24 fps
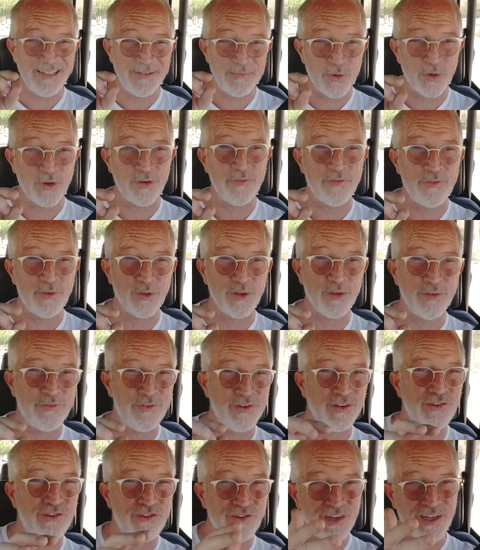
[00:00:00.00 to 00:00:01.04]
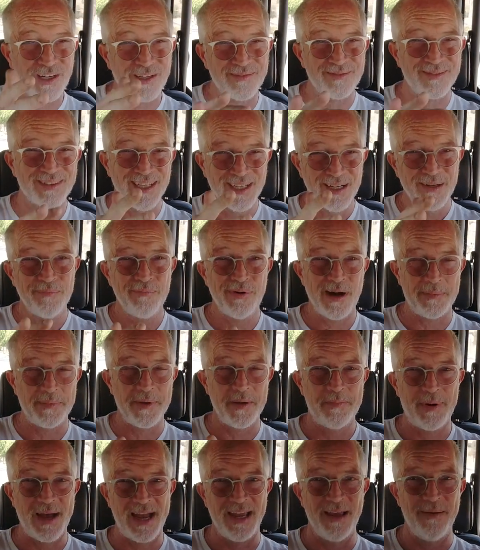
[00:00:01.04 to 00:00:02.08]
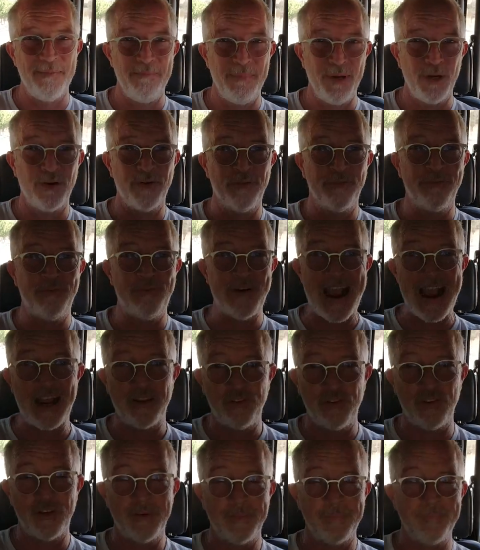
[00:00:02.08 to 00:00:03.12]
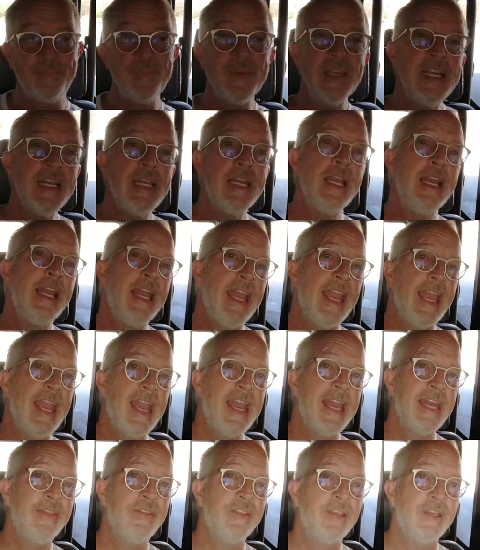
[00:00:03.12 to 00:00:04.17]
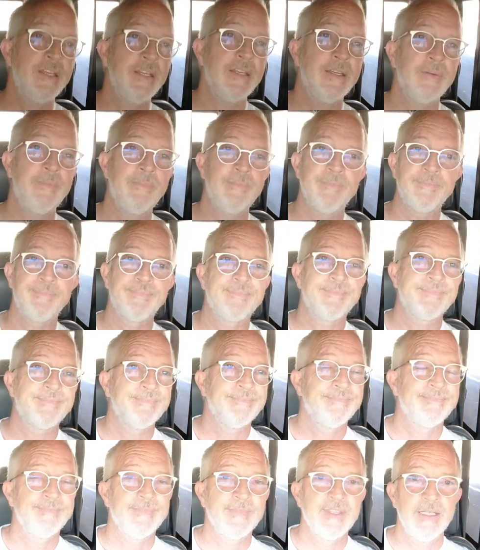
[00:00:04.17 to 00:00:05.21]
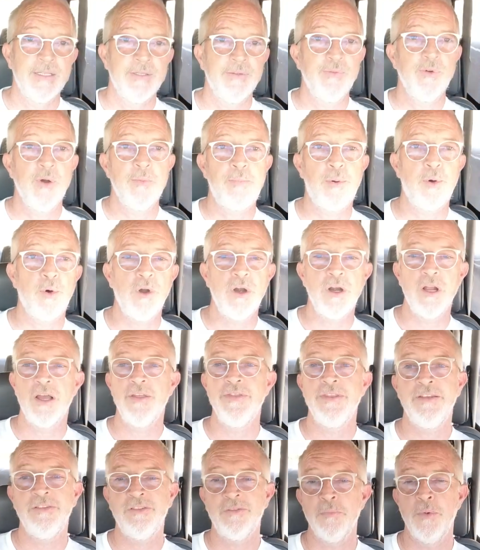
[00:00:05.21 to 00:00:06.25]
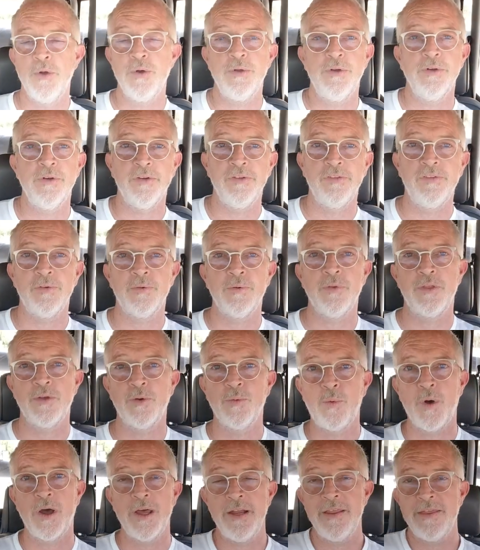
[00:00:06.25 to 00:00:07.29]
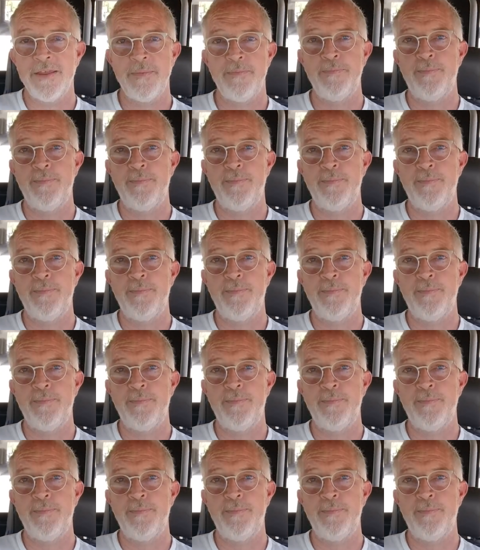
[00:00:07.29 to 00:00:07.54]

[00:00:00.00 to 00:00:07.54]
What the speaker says: more fuel efficient, probably by a mere fraction. And the report on these motors, they're one of the